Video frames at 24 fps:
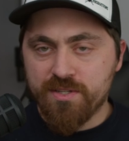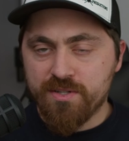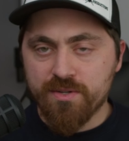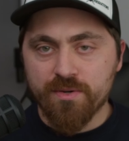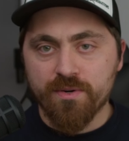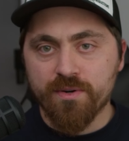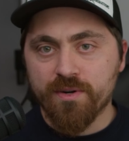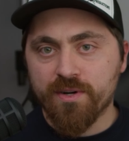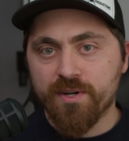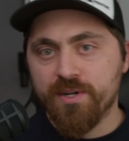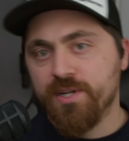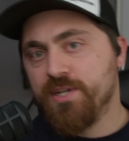
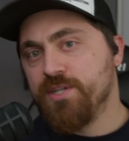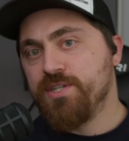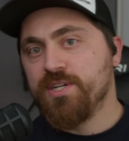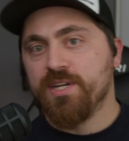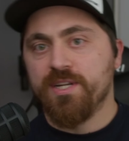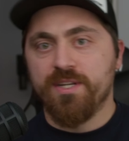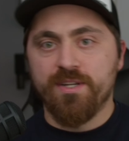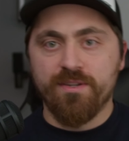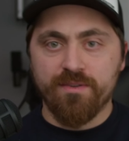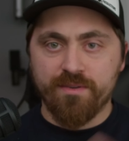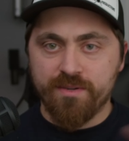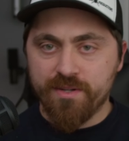storage,
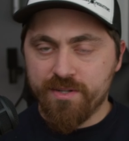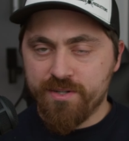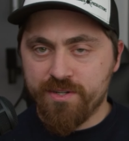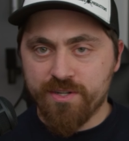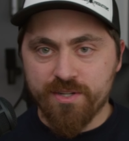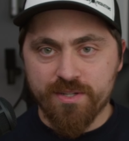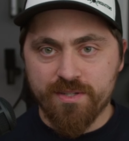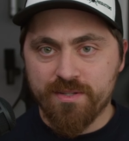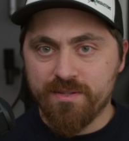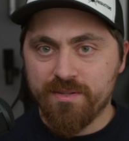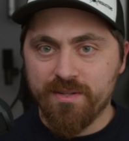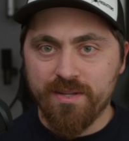and you can
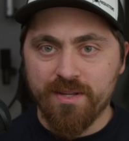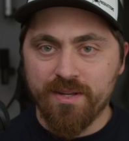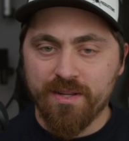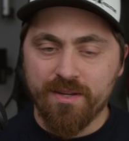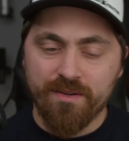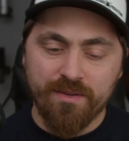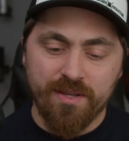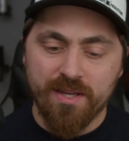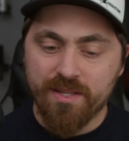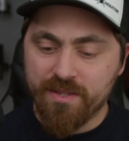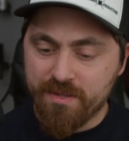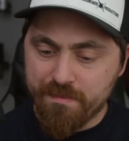just
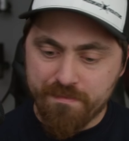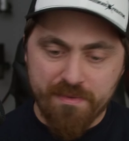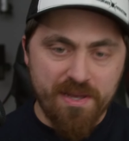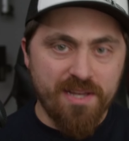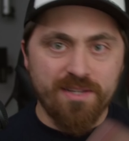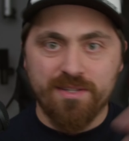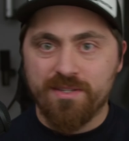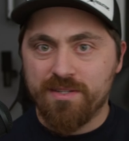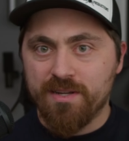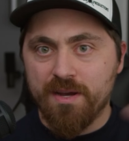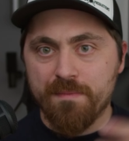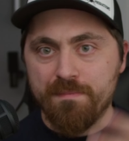get the
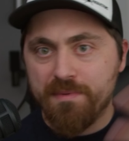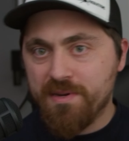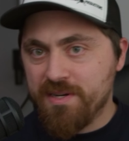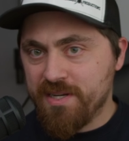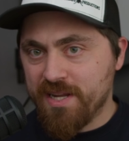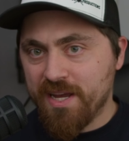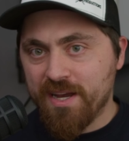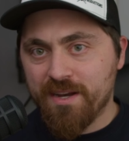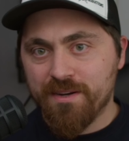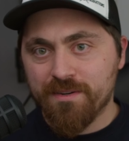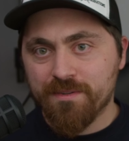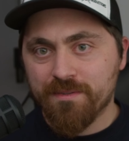best up and
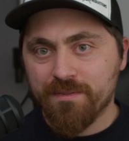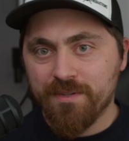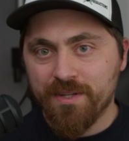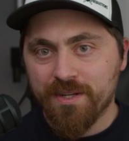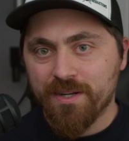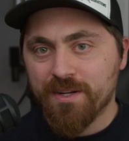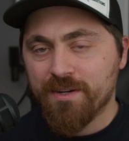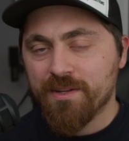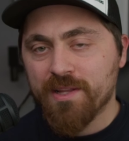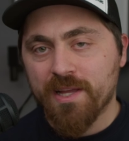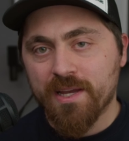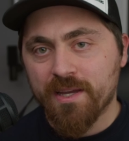down,
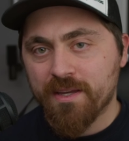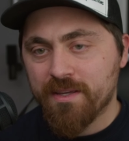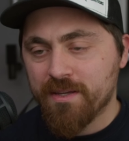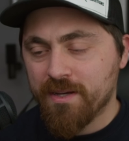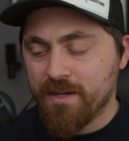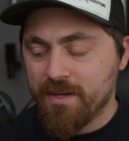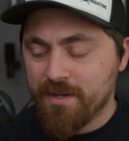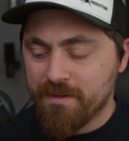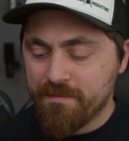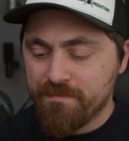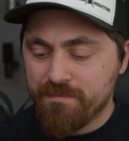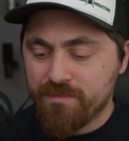like
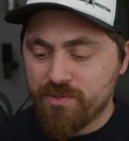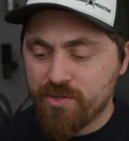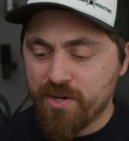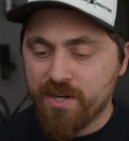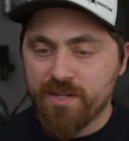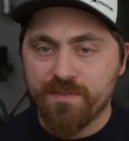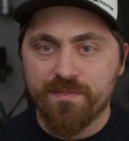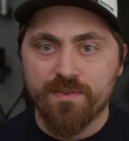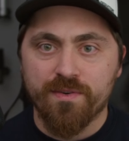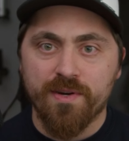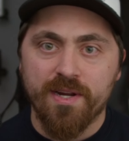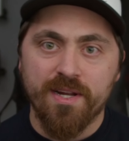
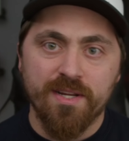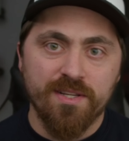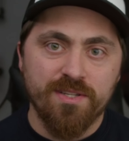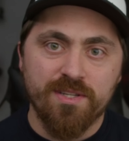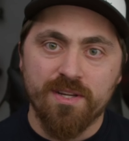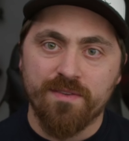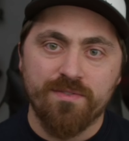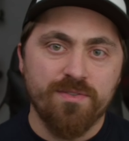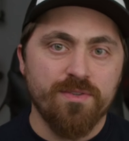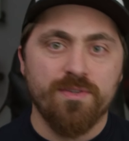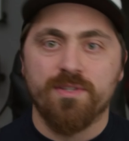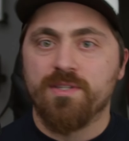transfer rate and
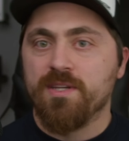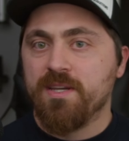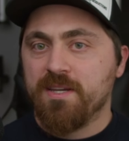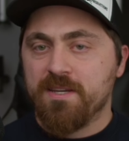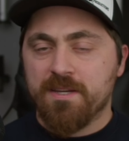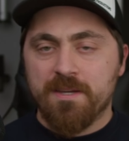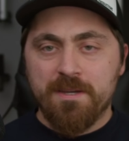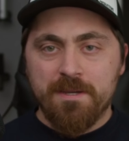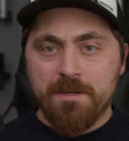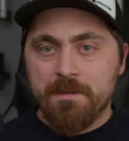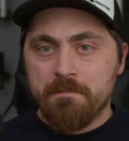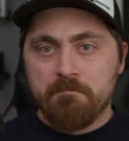stuff. So it's
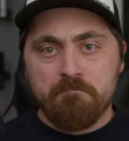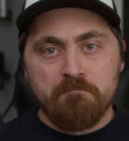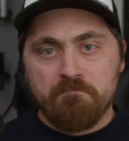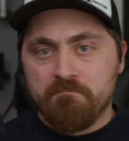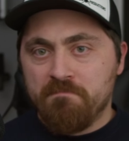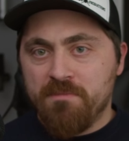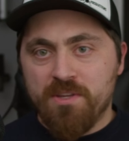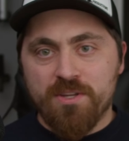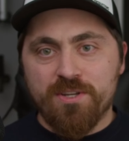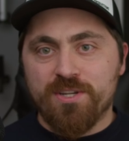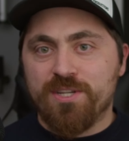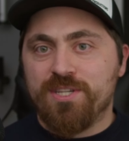like
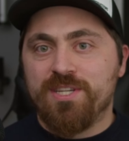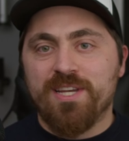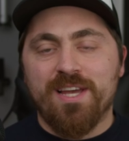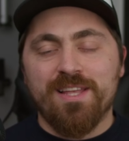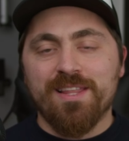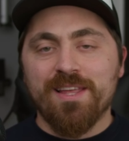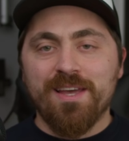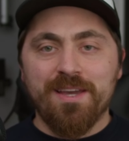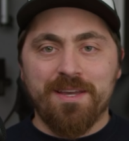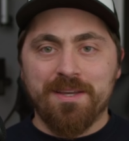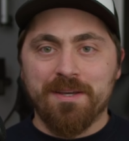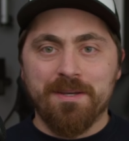You just
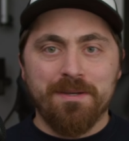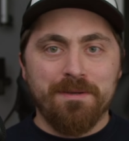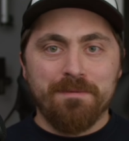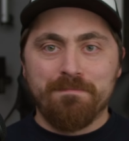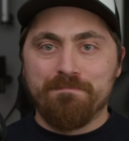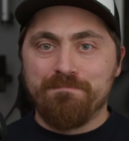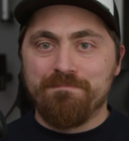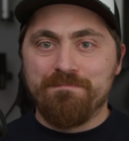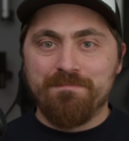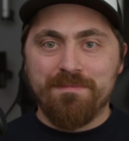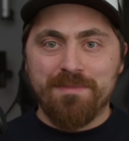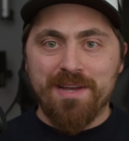set like a
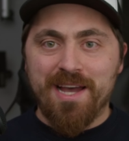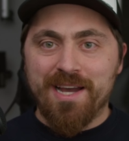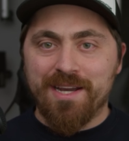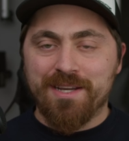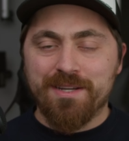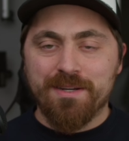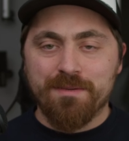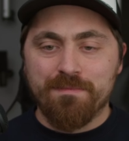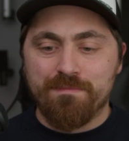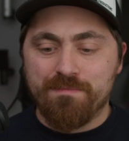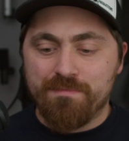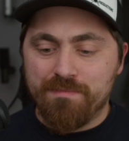
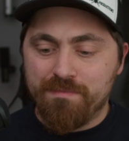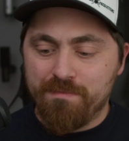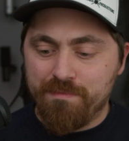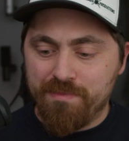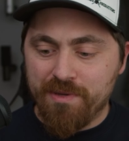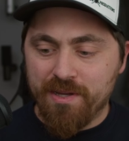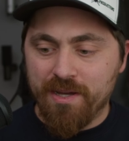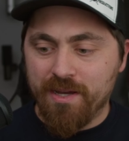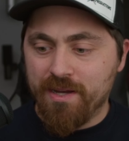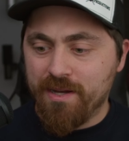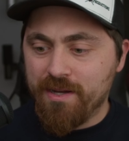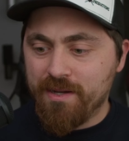backup
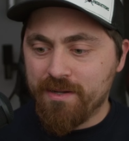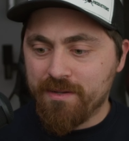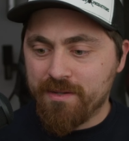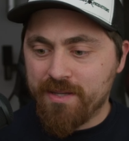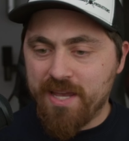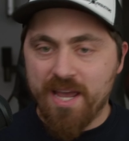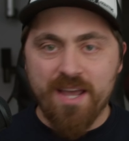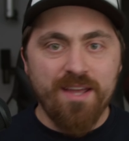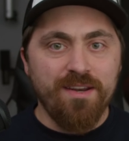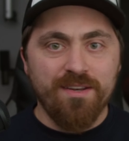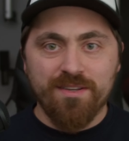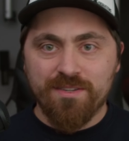
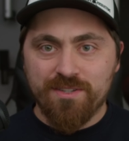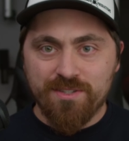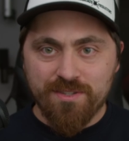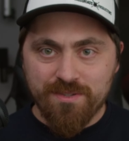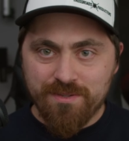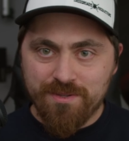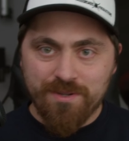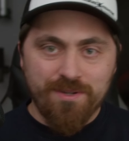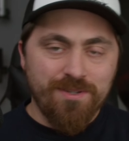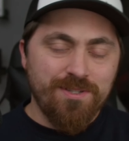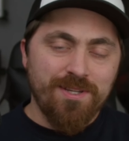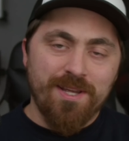cadence.
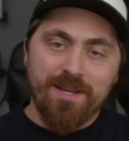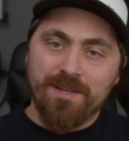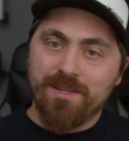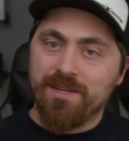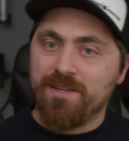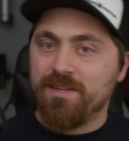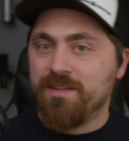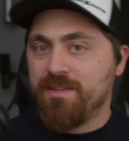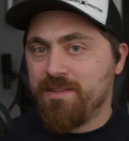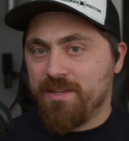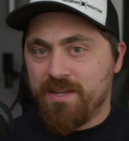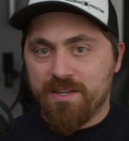So you're saying
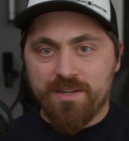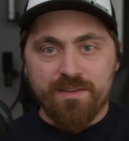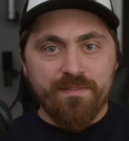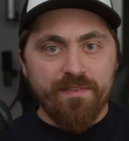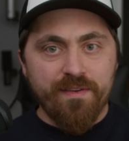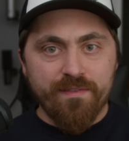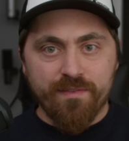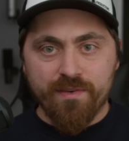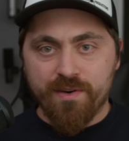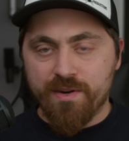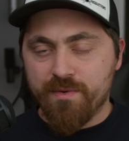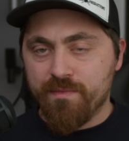like at the end of
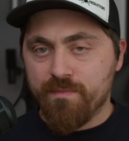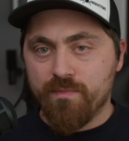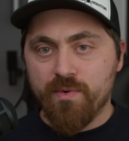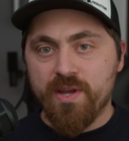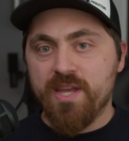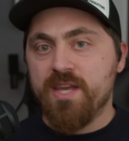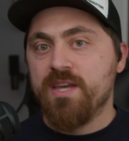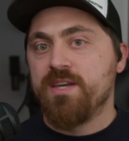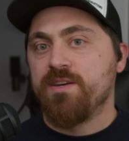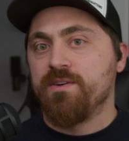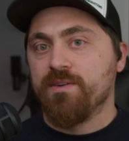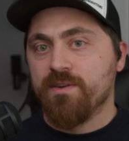every
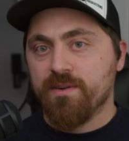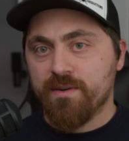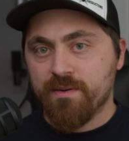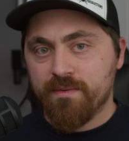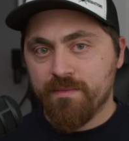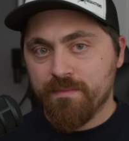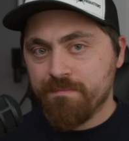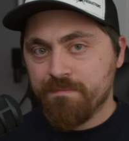week, or